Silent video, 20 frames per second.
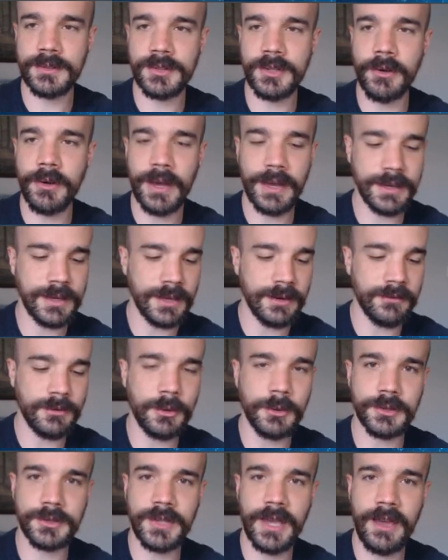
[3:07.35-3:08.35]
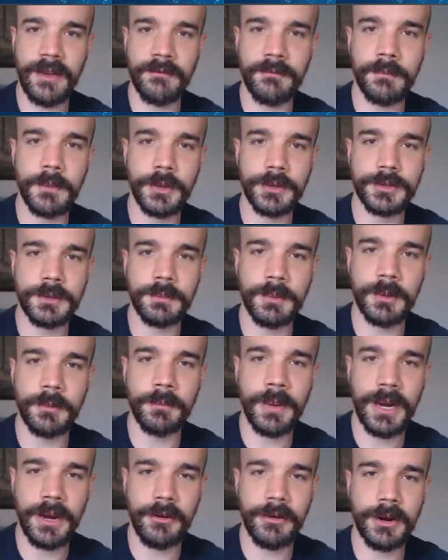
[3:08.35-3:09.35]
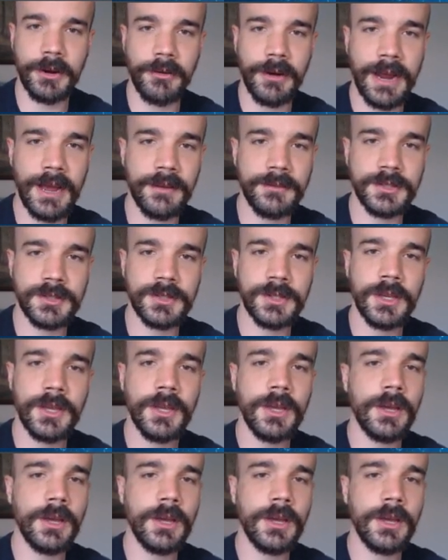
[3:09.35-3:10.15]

So I can, of course, have multiple paragraphs,